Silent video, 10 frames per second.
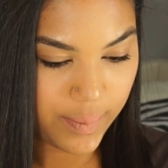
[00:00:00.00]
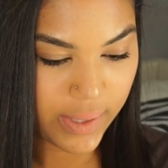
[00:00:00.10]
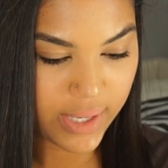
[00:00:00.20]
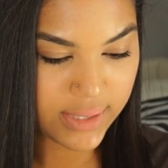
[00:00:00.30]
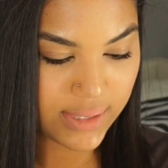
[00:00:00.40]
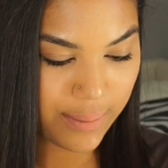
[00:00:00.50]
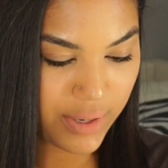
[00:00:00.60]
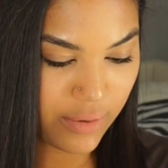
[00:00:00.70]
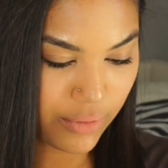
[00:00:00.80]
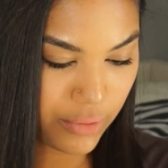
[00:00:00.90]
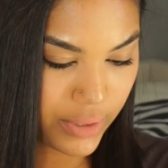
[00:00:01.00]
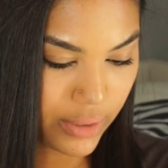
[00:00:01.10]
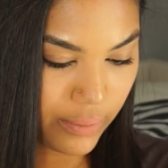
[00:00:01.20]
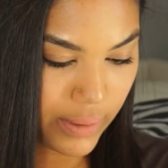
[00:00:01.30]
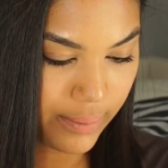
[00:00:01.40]
because I'm not going
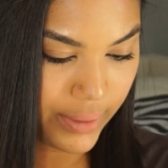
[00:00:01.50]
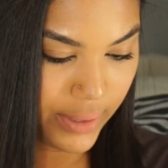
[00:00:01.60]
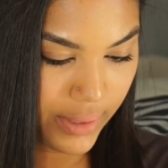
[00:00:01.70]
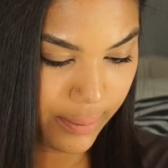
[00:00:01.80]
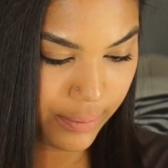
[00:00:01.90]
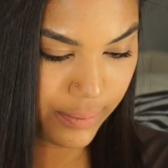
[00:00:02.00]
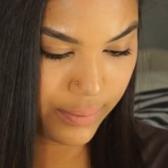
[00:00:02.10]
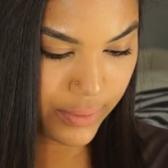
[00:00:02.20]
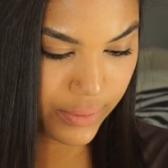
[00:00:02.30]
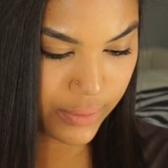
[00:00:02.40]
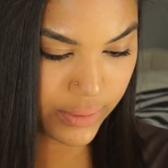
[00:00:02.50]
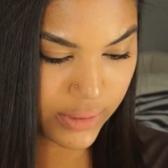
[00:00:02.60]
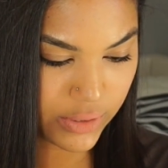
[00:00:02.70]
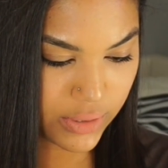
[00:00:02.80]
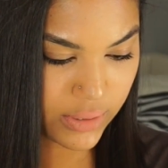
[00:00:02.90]
anywhere, but I'm
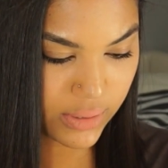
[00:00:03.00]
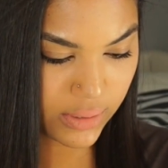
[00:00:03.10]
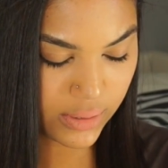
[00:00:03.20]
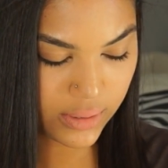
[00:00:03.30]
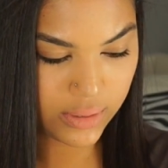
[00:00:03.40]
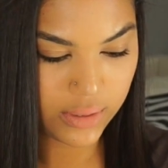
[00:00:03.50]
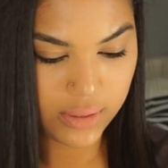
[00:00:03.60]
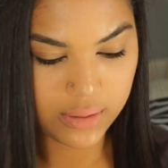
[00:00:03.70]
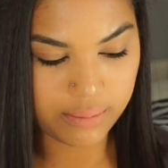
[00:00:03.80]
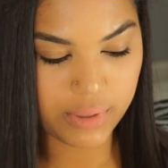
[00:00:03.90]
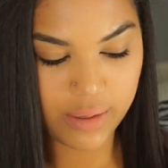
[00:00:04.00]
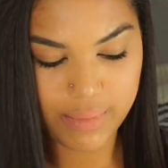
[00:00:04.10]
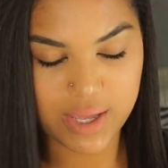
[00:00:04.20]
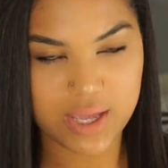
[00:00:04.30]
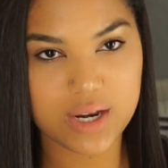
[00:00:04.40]
going to just make
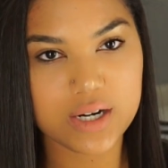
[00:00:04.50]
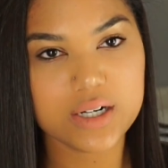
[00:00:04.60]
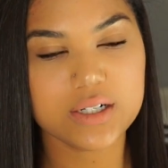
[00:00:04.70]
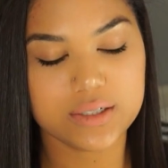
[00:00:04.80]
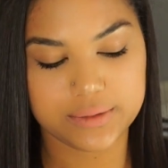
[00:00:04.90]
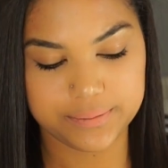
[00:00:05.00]
my hair